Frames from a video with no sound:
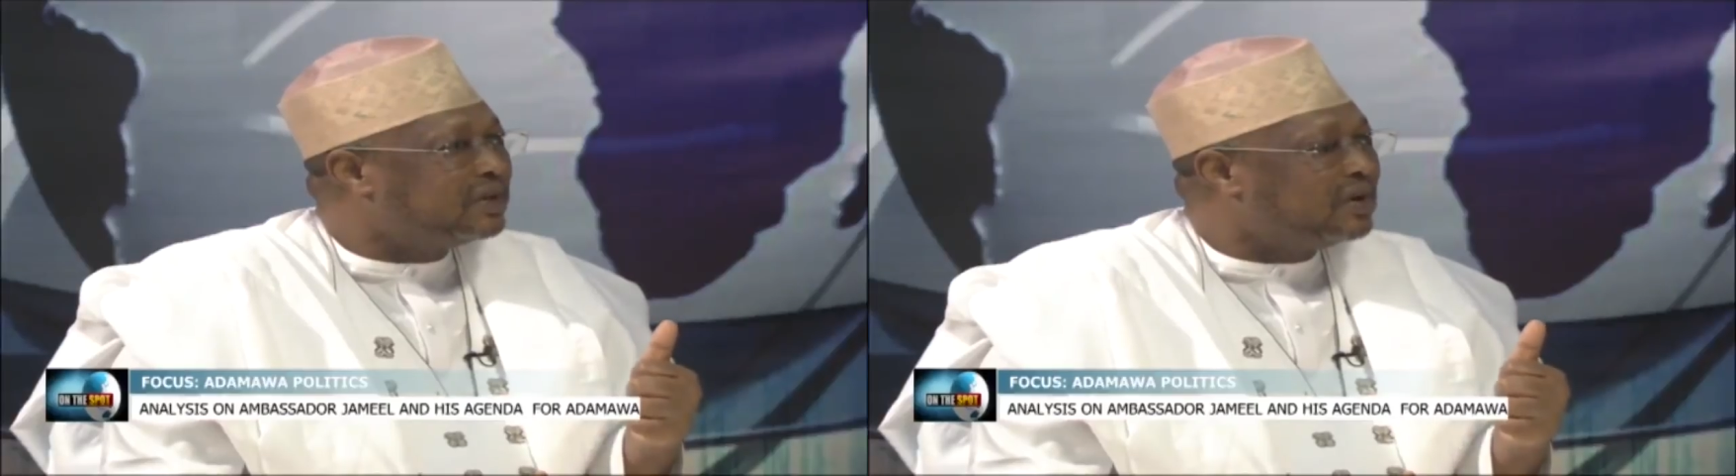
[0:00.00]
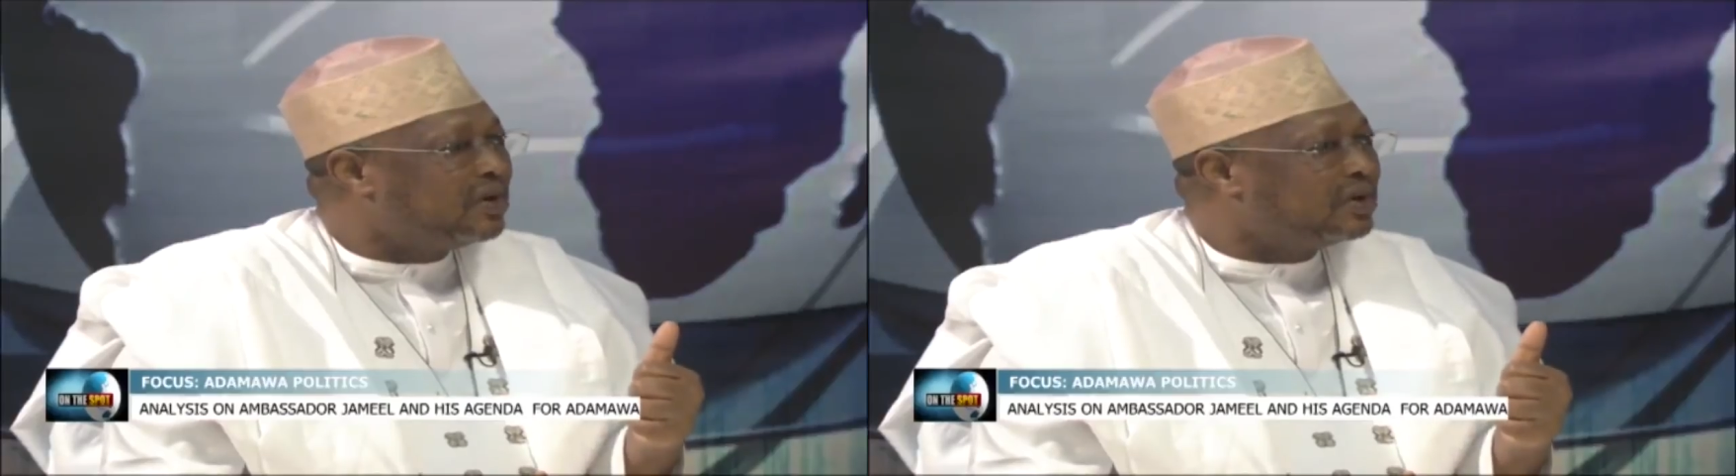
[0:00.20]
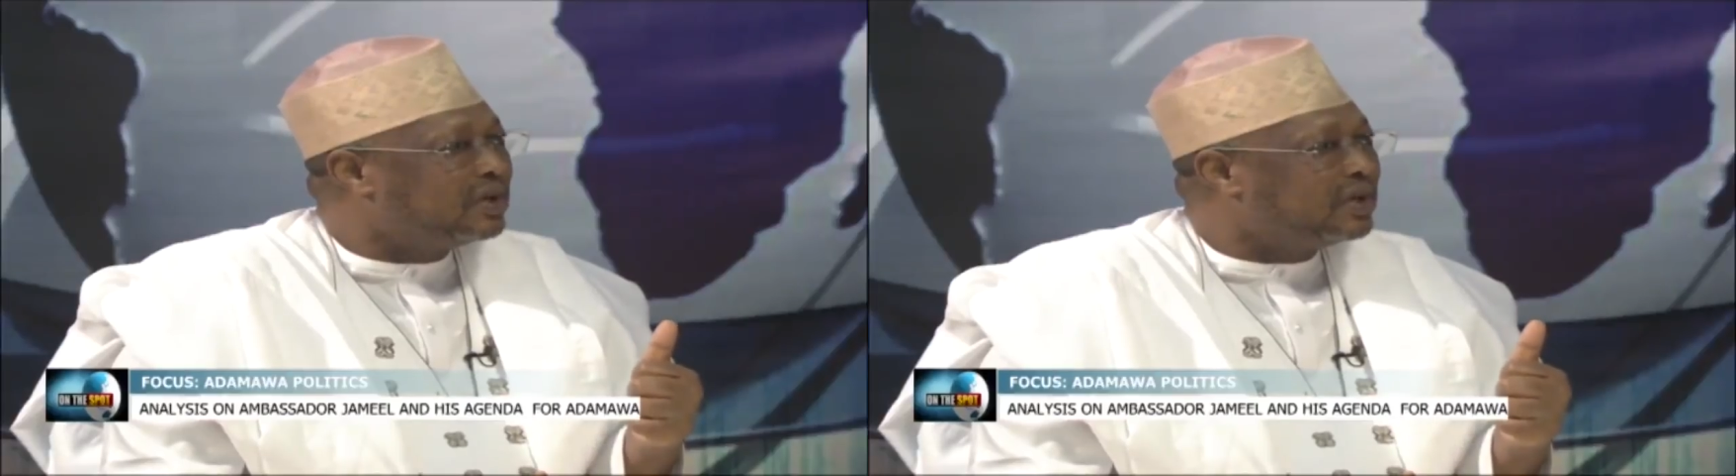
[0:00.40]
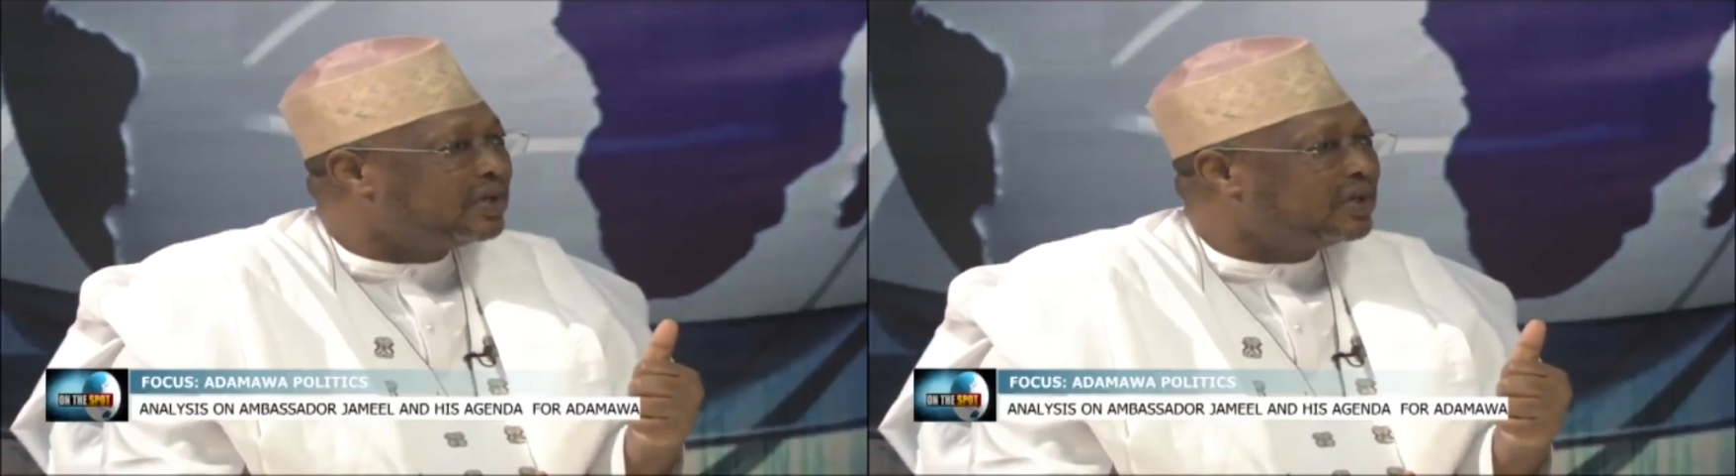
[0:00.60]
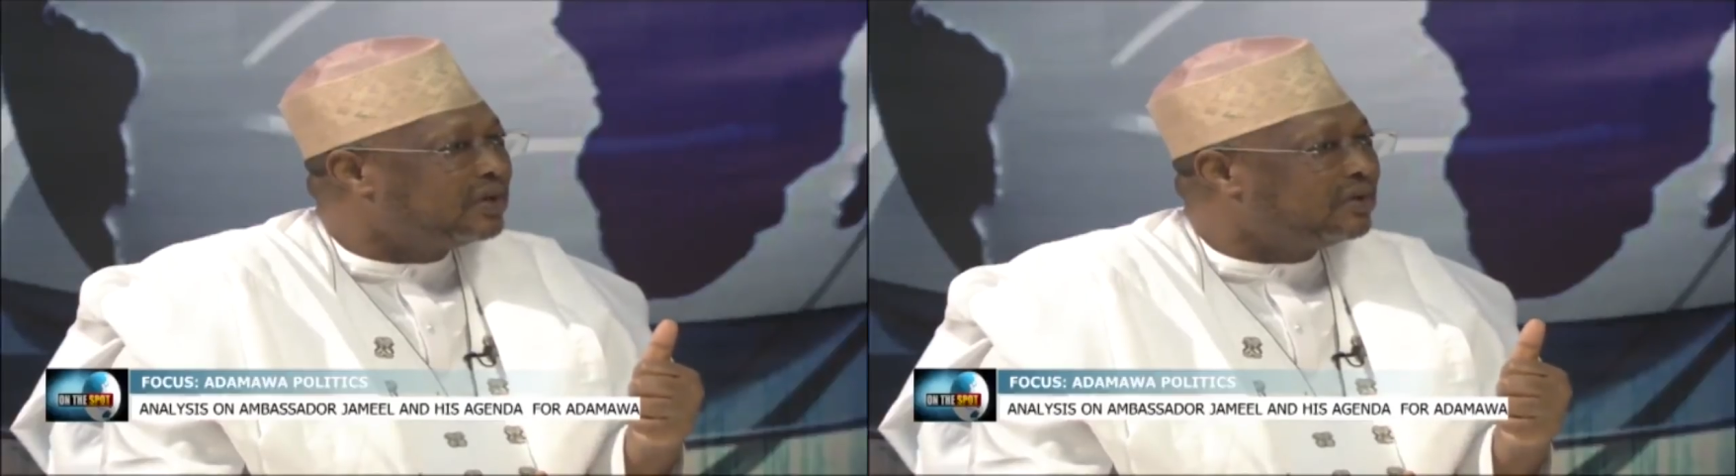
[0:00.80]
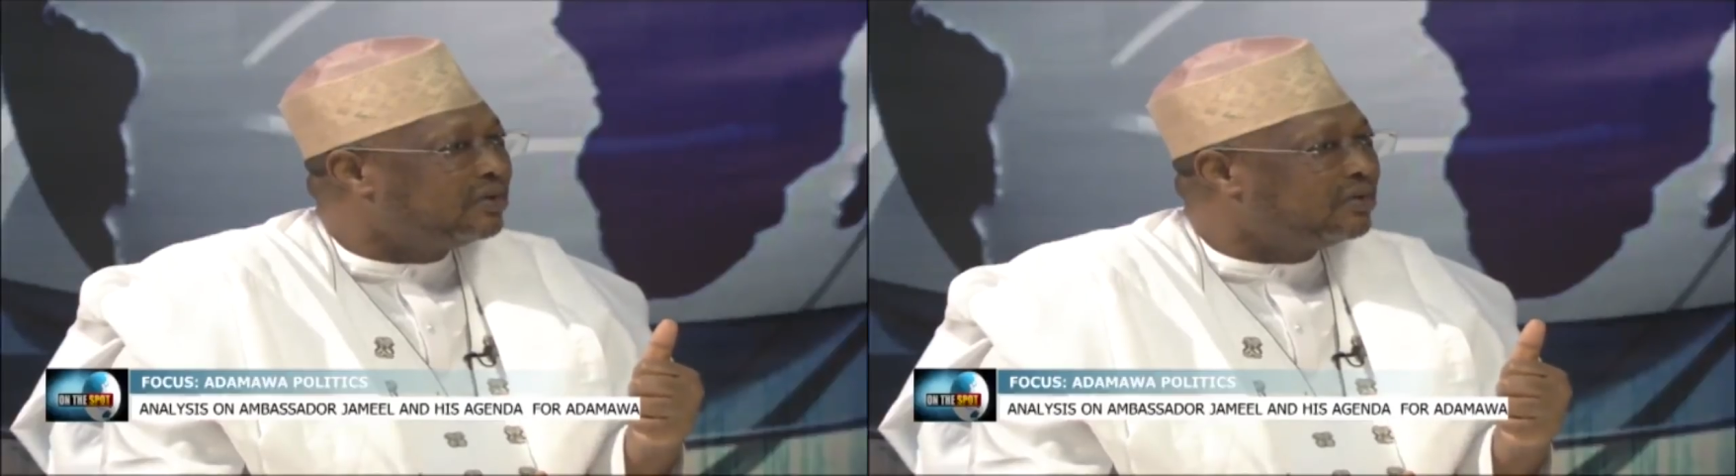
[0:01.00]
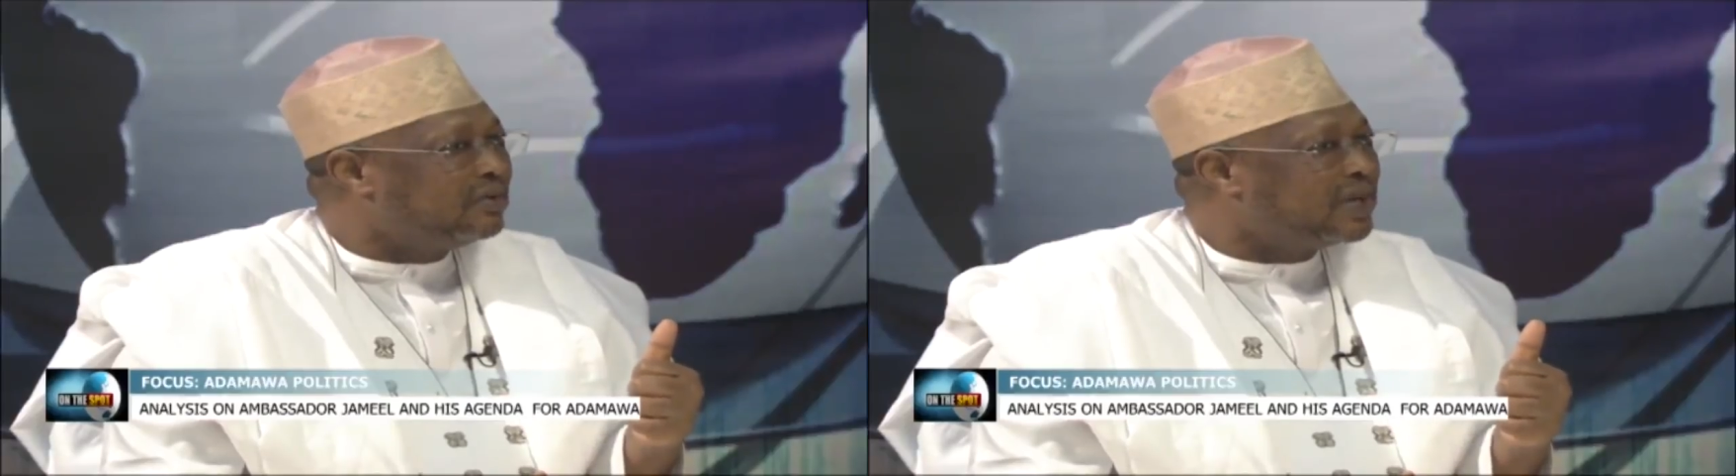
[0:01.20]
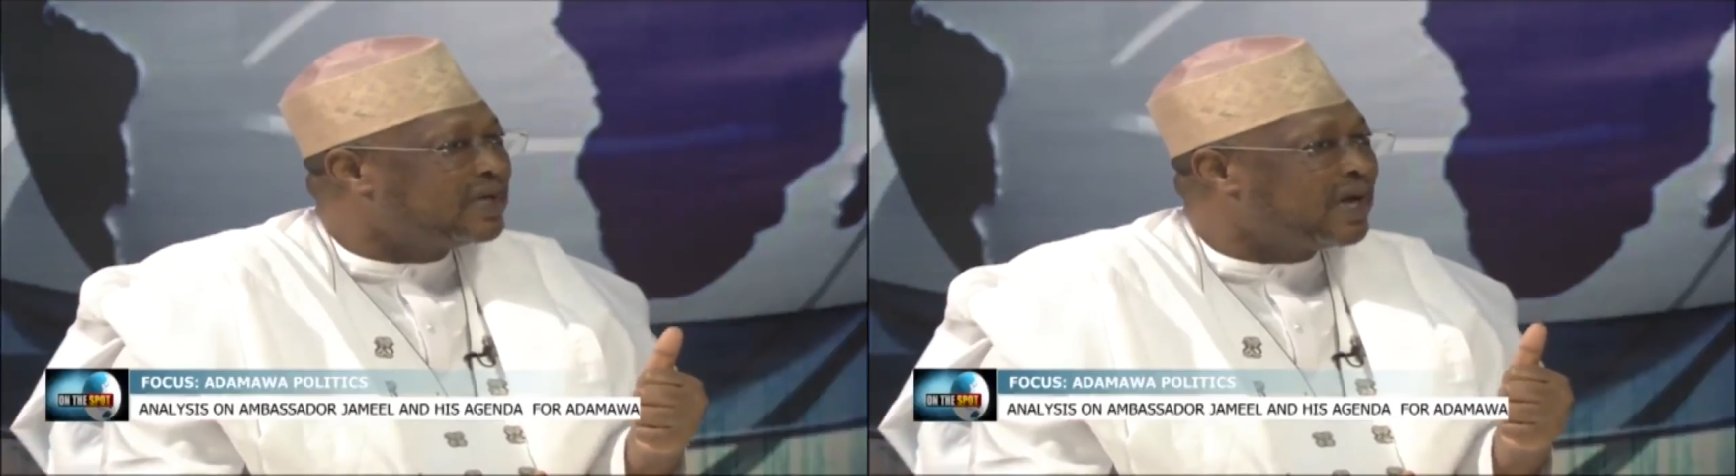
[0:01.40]
on
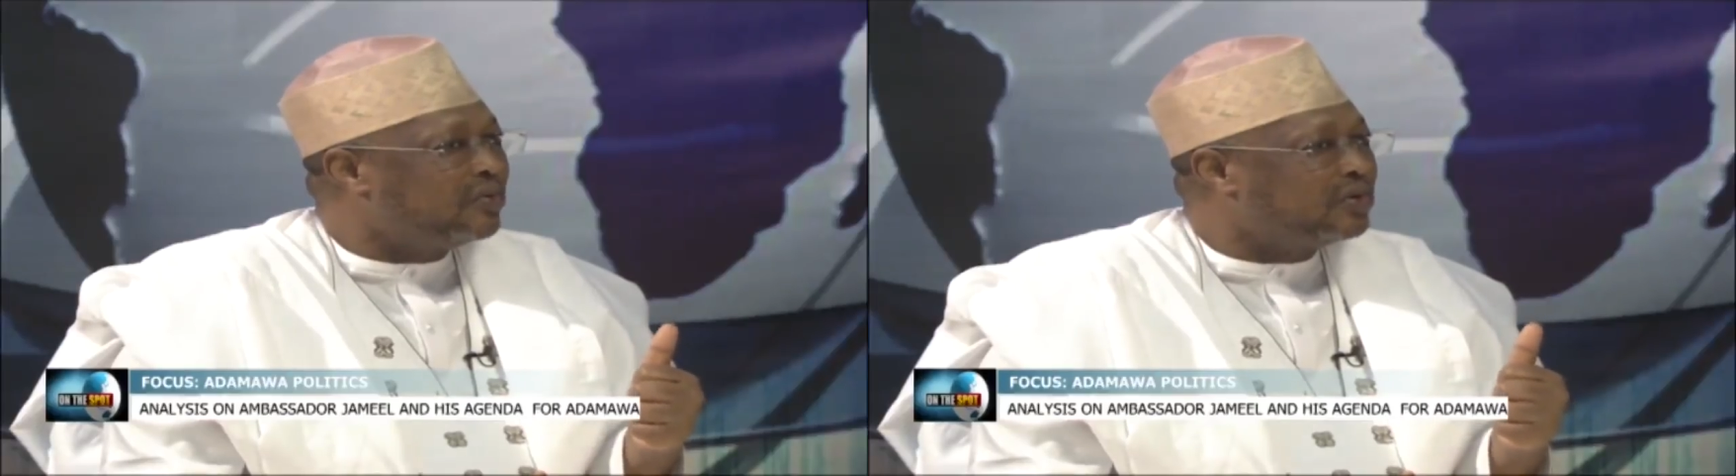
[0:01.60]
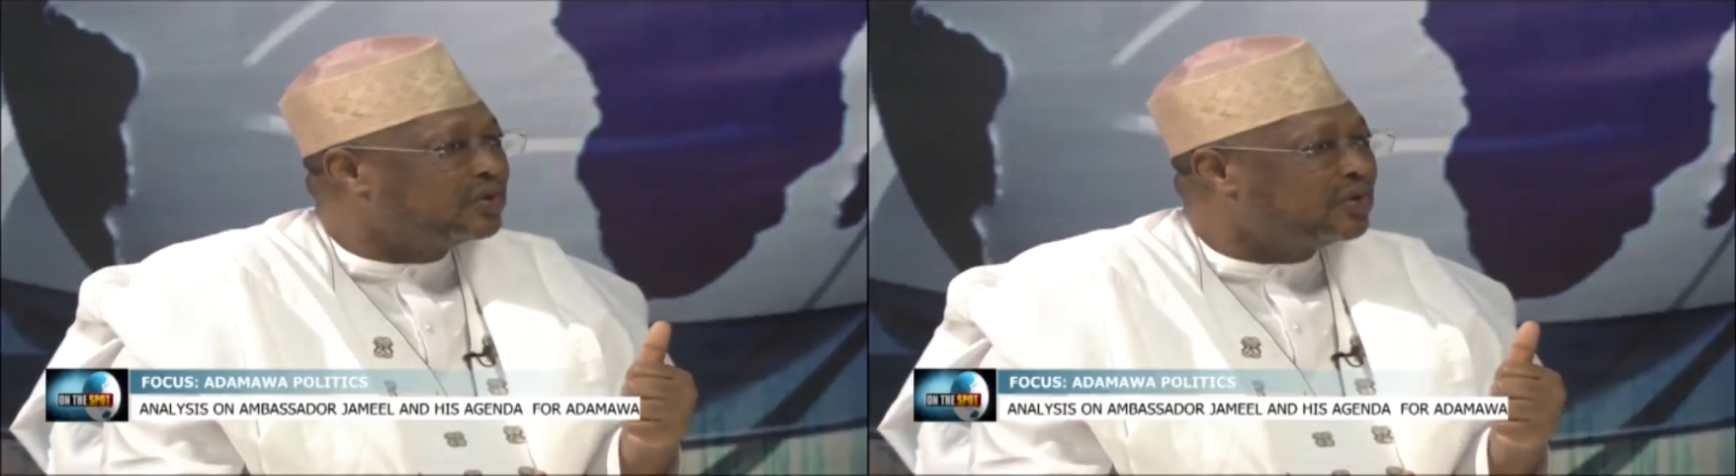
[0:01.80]
what I would